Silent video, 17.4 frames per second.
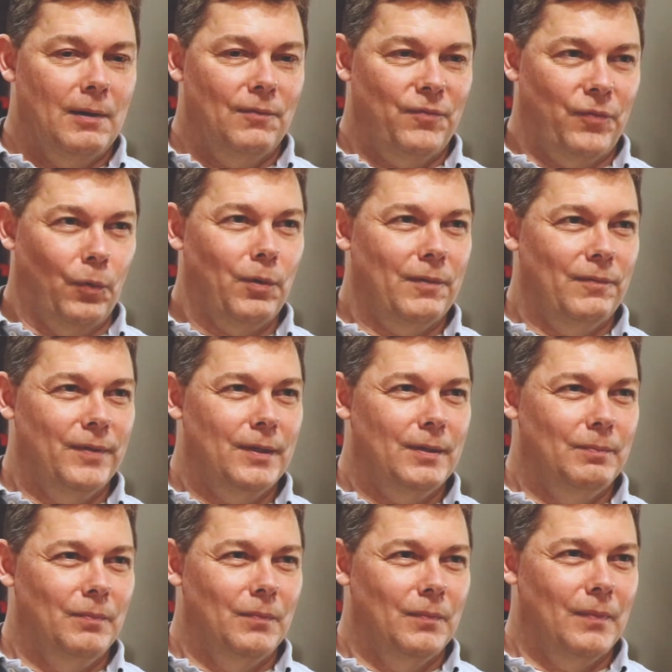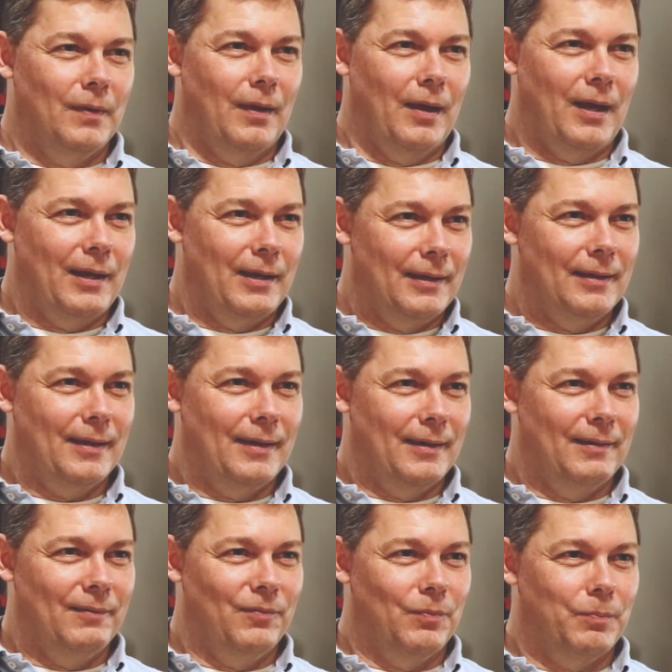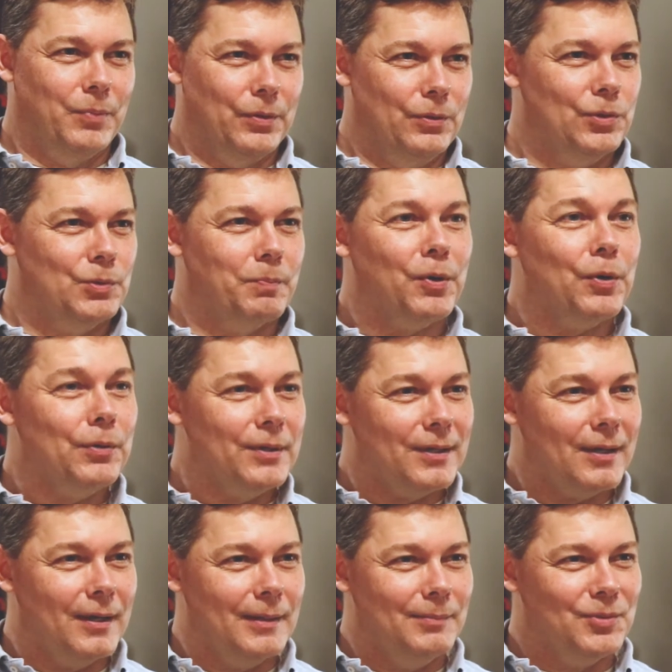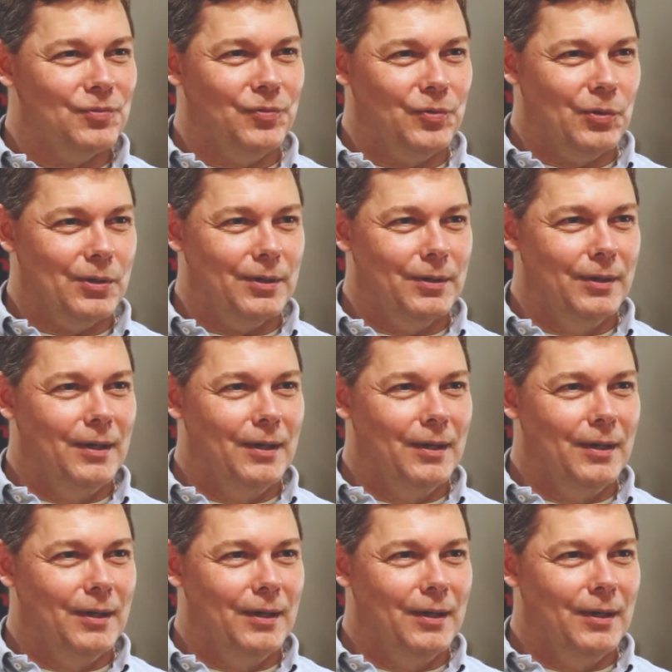4 of them I have produced prototypes for